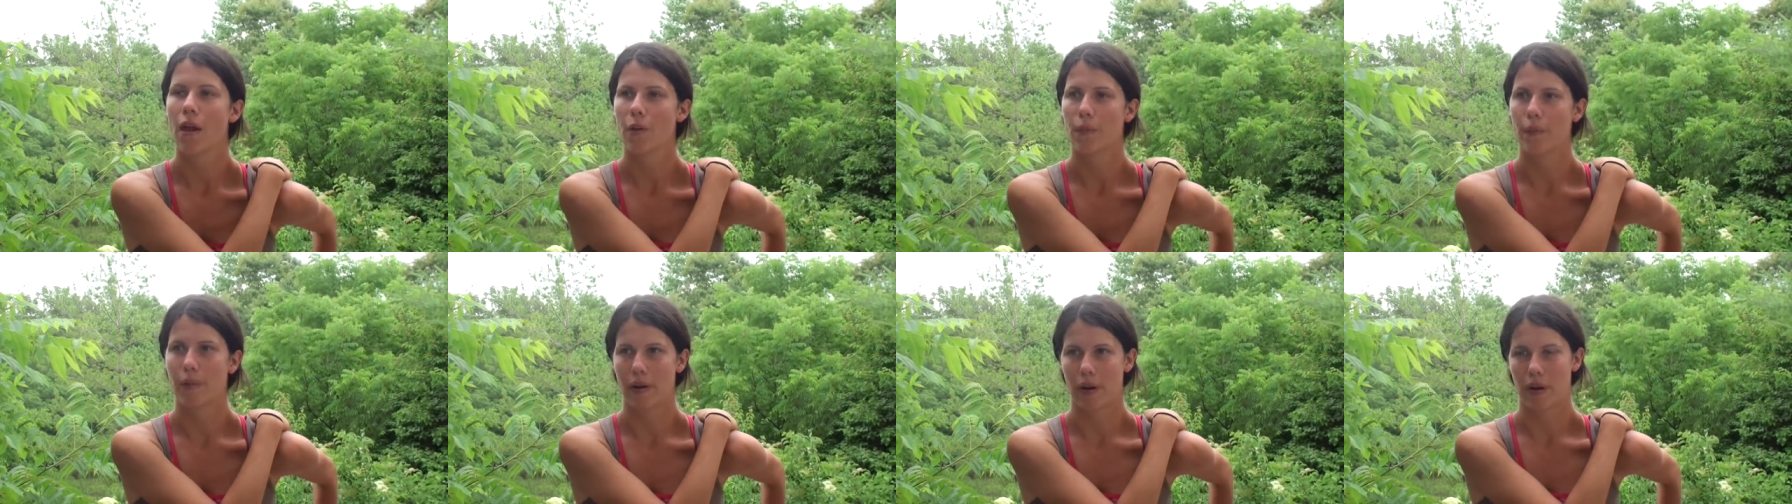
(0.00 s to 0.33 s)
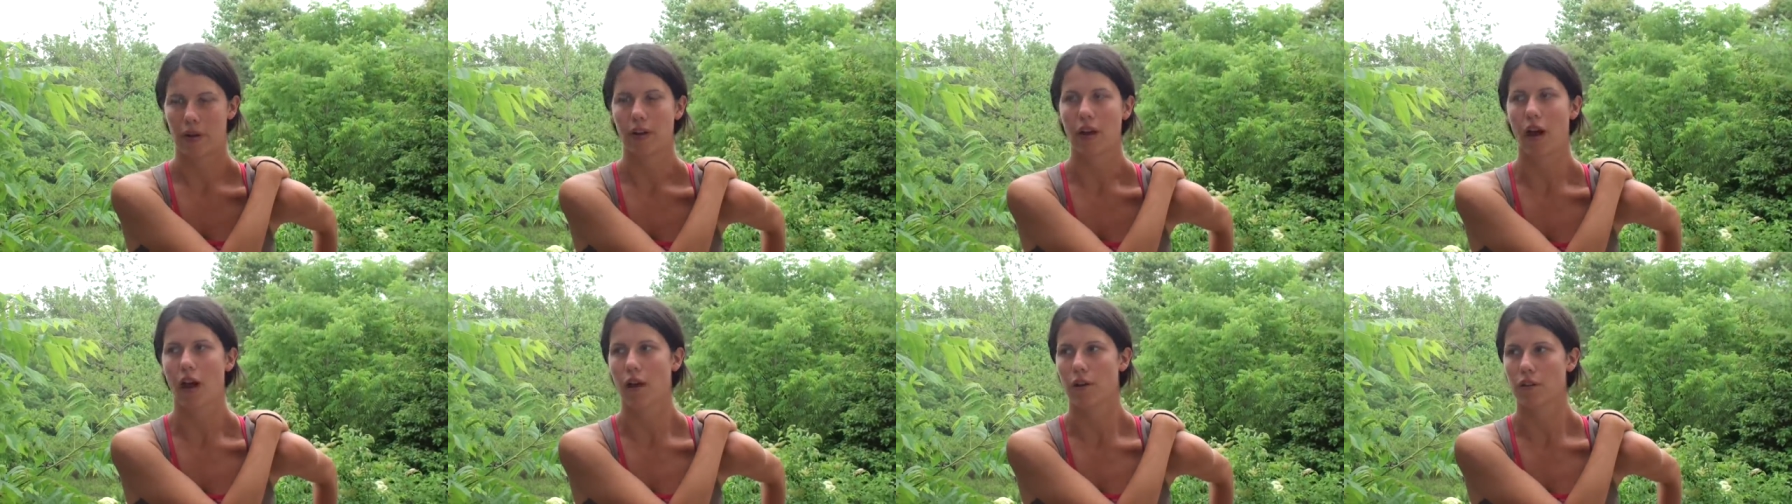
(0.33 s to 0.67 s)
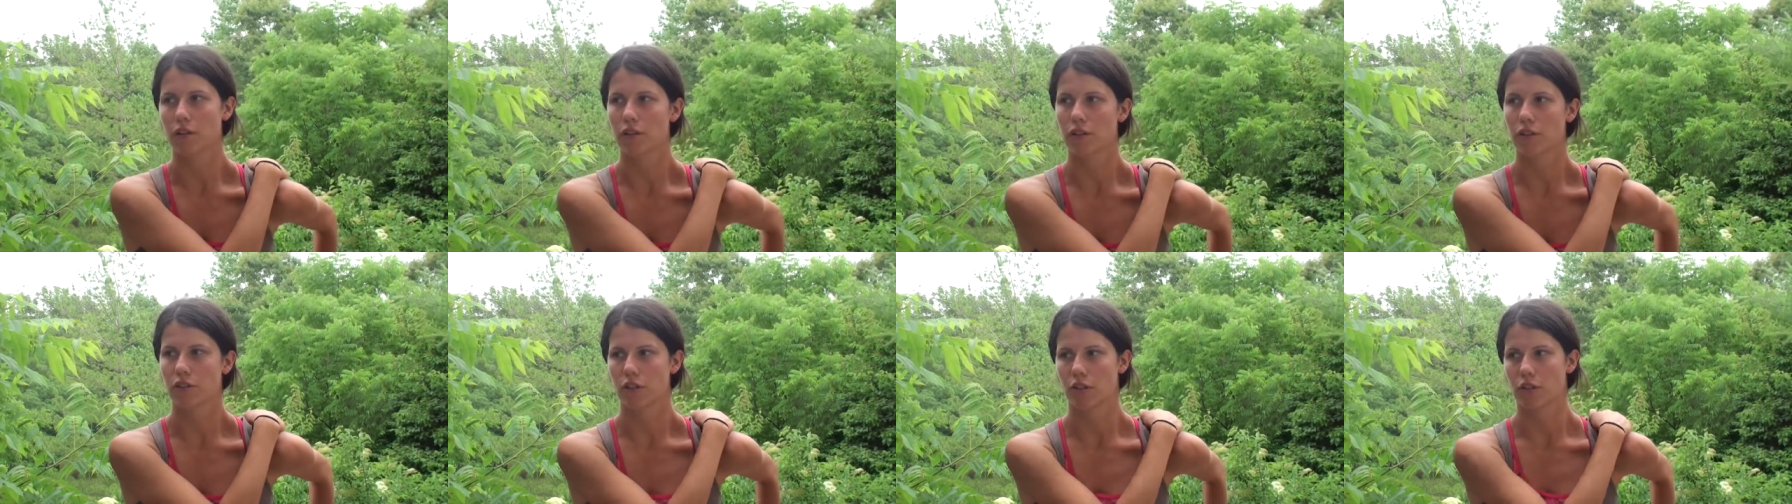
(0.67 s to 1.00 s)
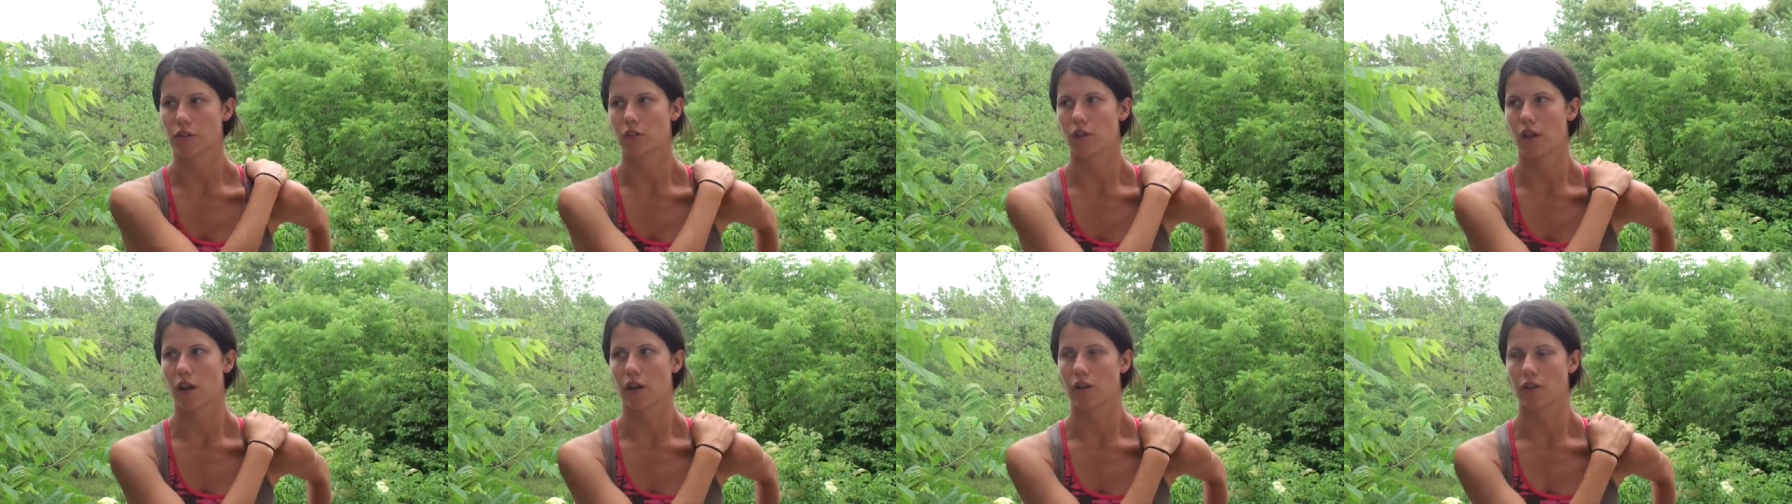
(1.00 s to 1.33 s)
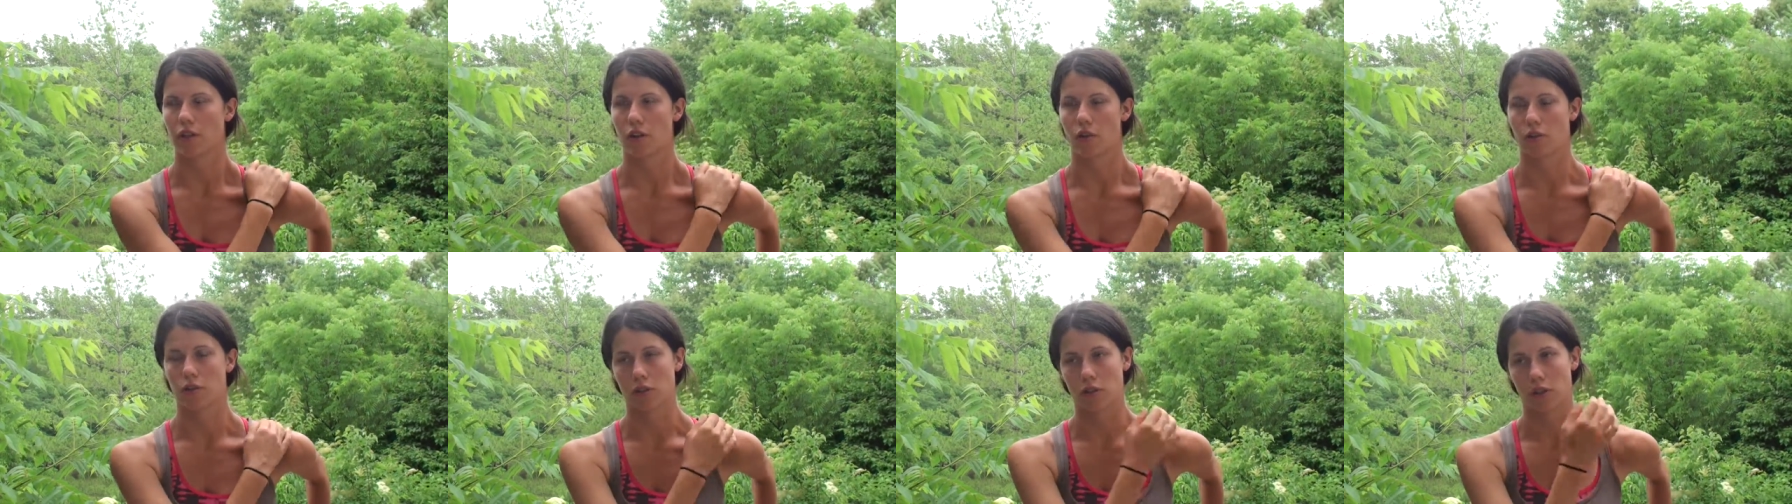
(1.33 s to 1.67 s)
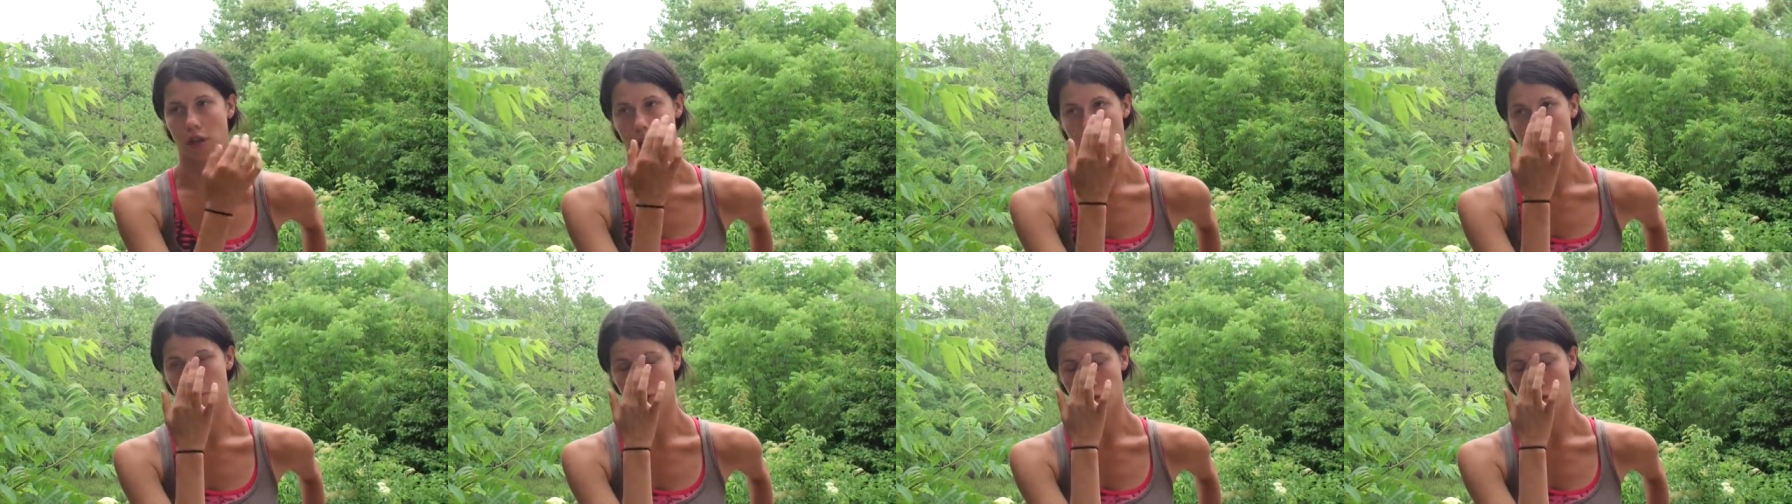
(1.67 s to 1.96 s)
But yeah, I would suggest trying the horse camp